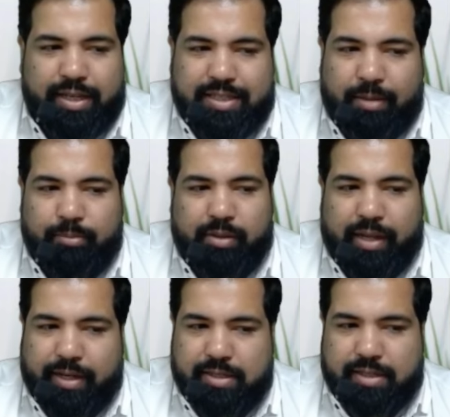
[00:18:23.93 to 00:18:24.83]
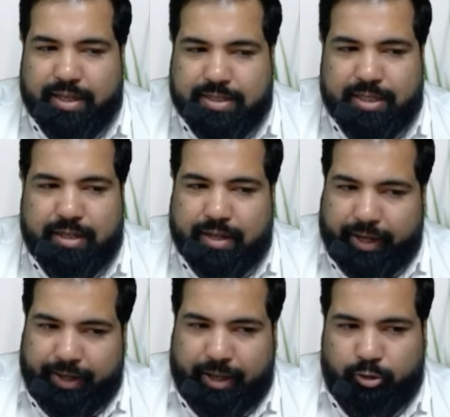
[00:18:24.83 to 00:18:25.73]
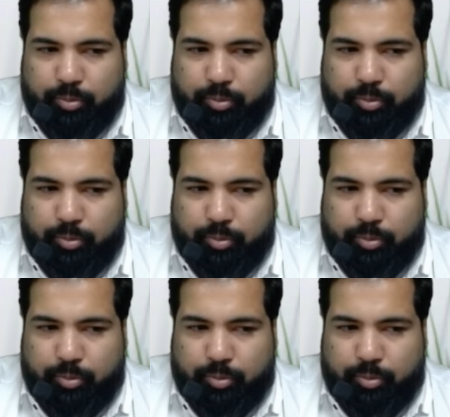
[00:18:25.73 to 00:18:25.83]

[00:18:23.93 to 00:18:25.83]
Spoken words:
Example that is, let's say, 9.